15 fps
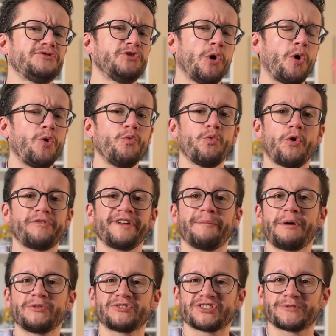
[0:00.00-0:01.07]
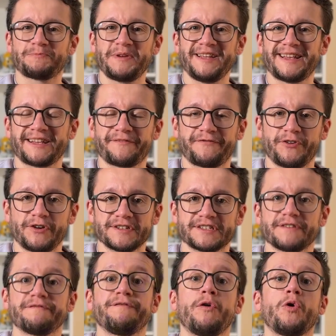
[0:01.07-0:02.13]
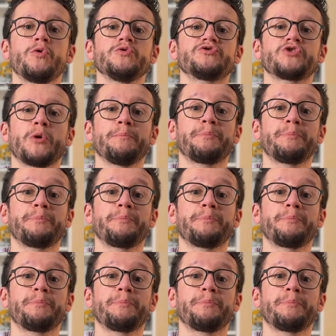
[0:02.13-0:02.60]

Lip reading: don't worry about speed at first, focus on